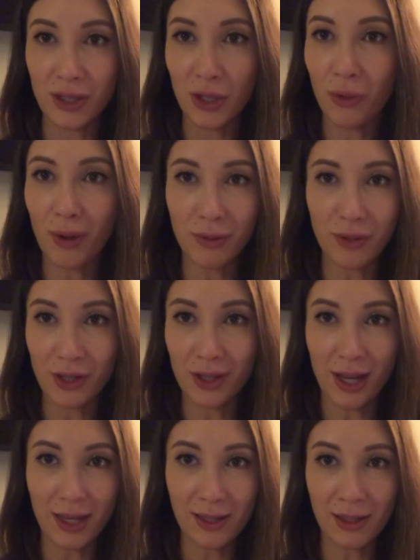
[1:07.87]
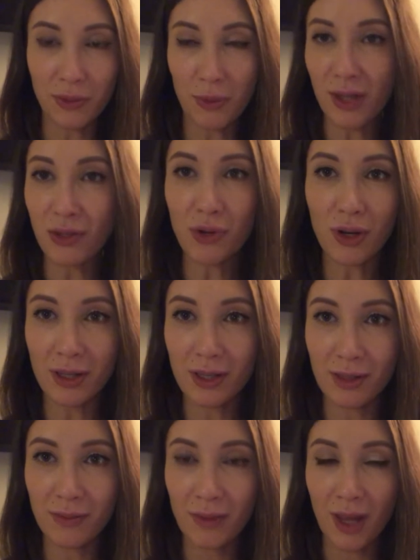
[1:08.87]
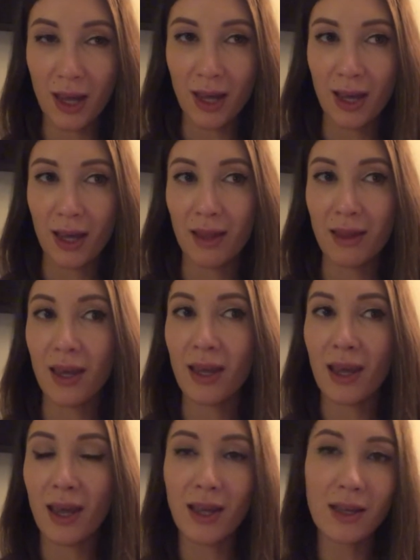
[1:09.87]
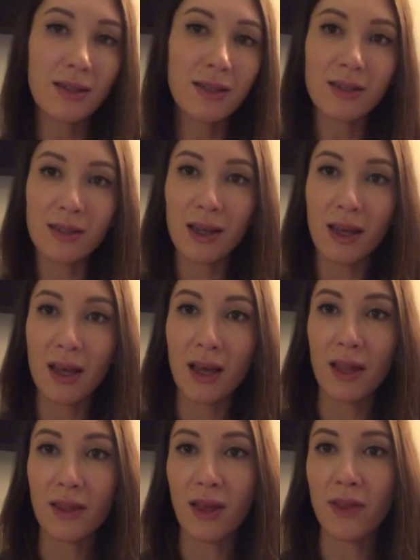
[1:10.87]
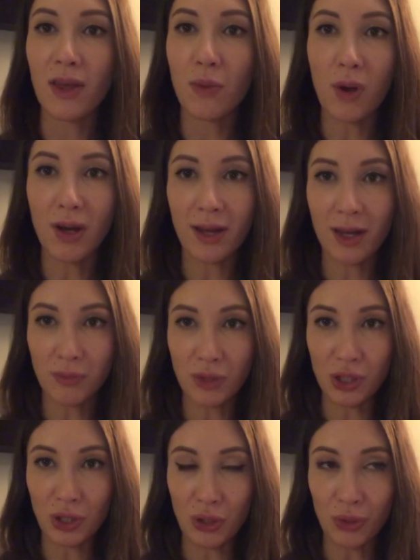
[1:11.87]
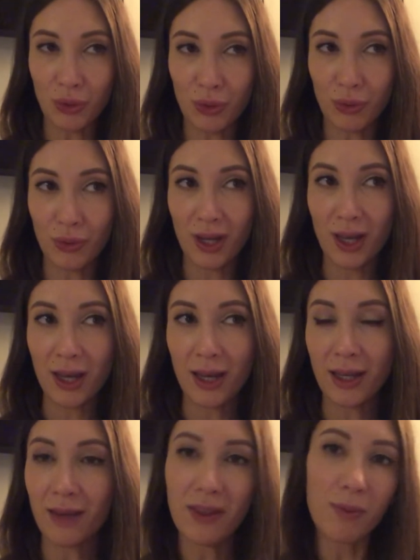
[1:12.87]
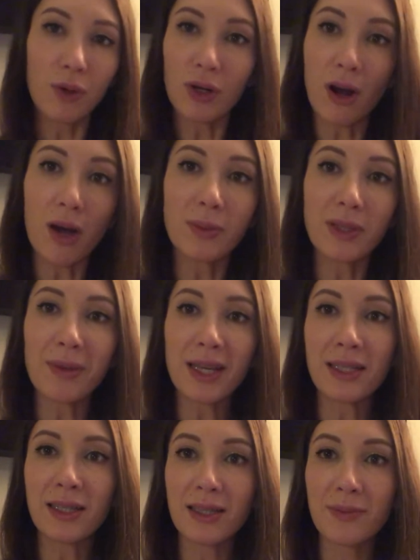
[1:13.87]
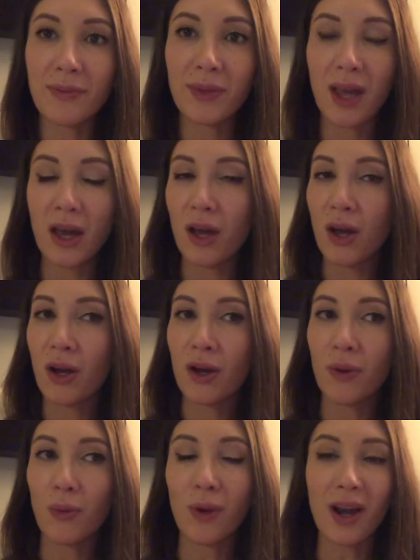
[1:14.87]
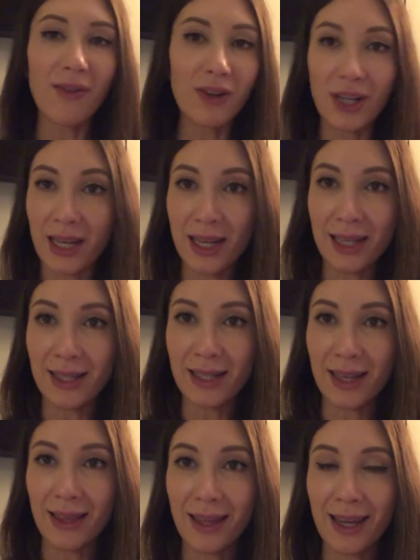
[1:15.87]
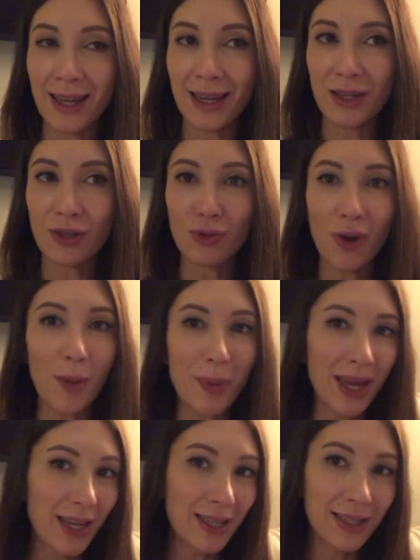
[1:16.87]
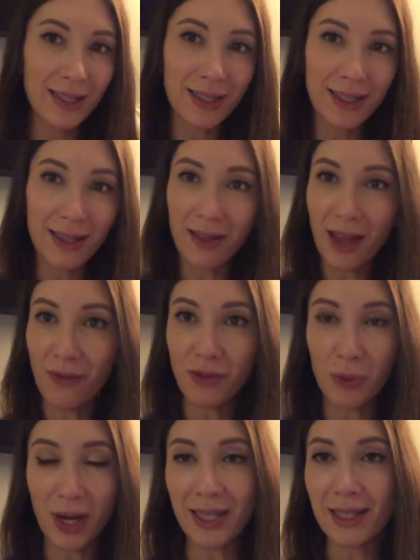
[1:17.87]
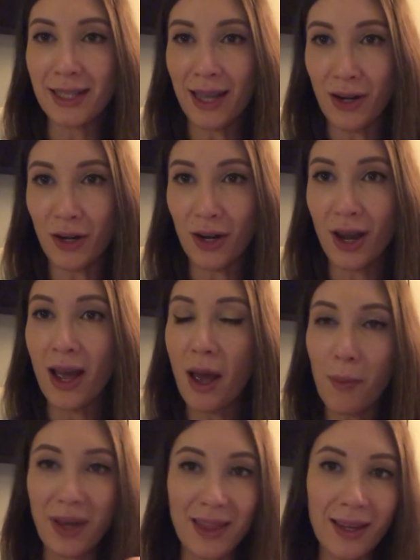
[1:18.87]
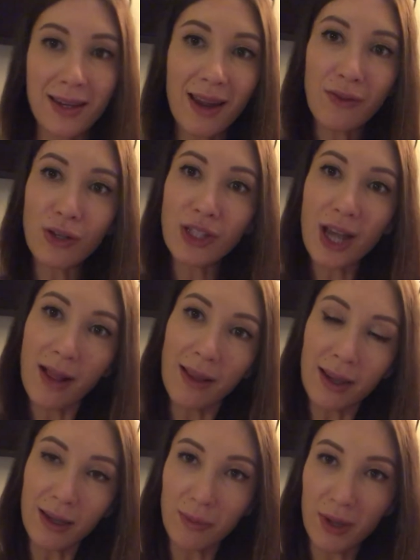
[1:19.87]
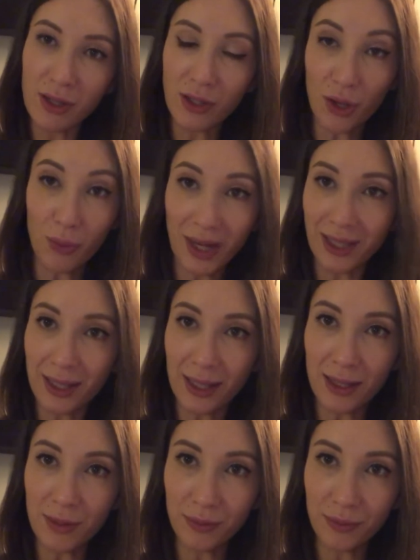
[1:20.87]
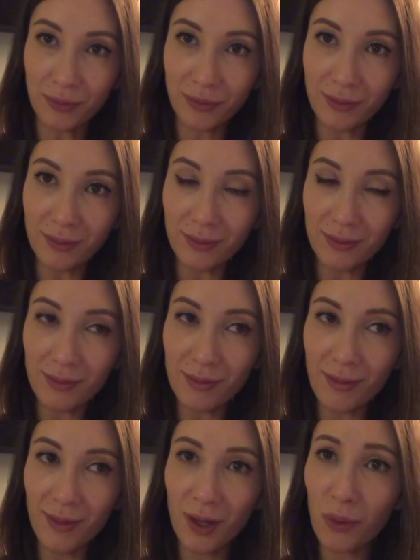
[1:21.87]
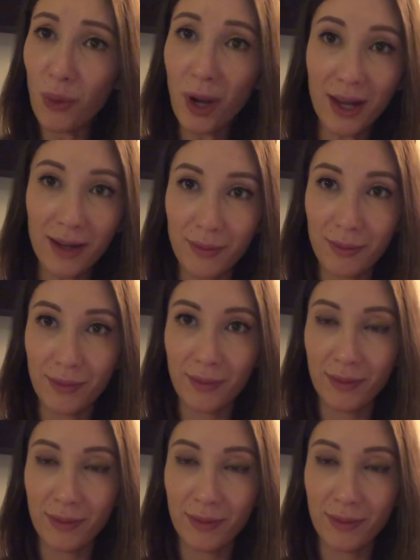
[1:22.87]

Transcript: to go out to a nice restaurant. They hint that they want him to give them more compliments. Whatever it is, they drop hints left, right, and center, but they never tell him directly. Why?